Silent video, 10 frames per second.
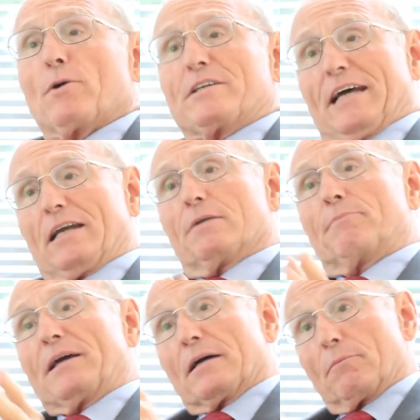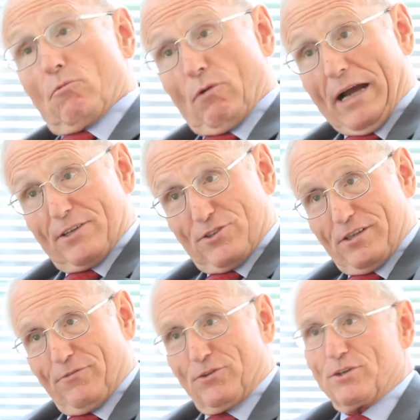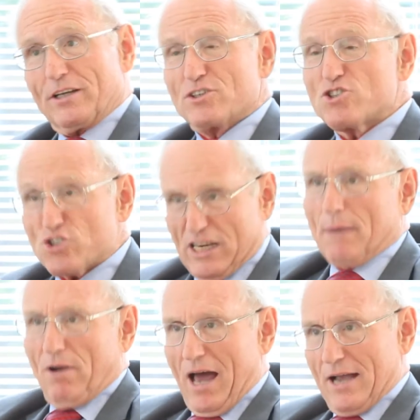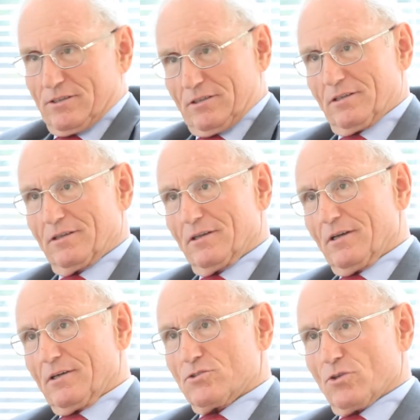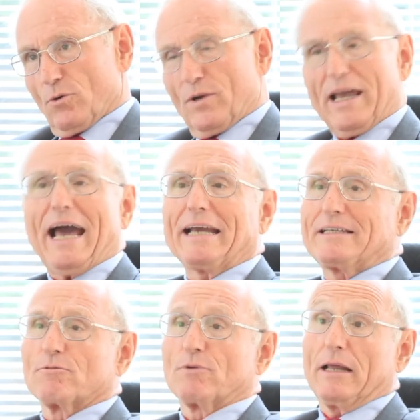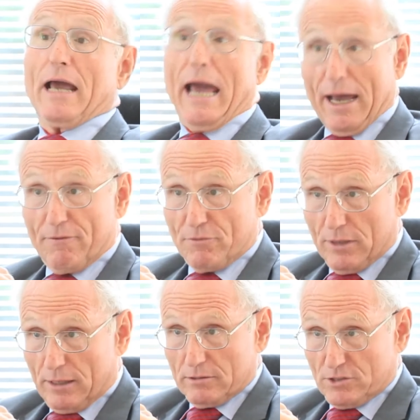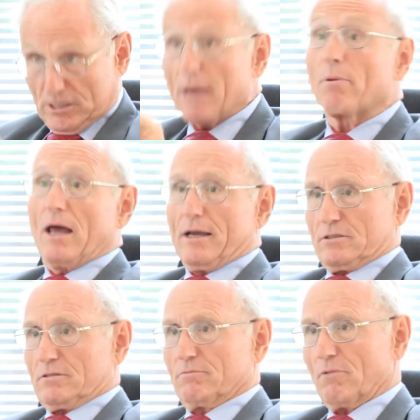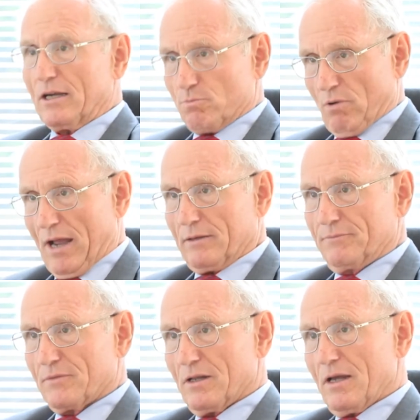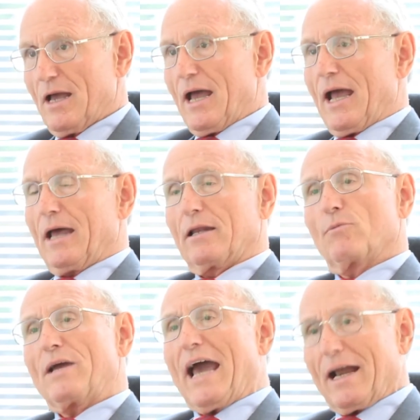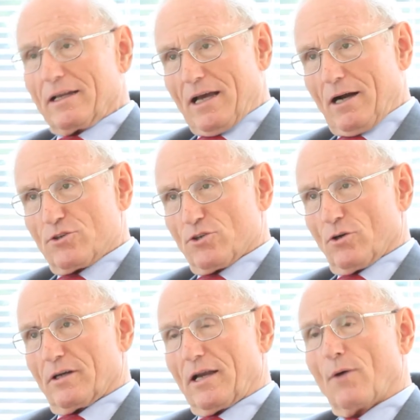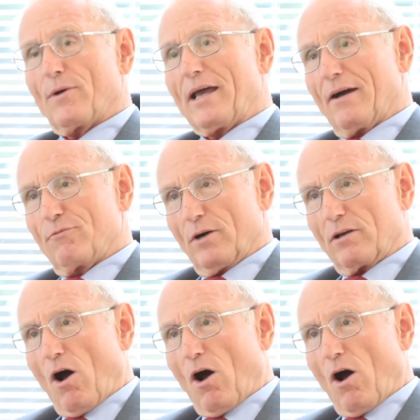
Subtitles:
would tend to become rancid if you didn't stabilize it. So we had to really have the stabilized rice bran. And then we added the artichoke, and now we have what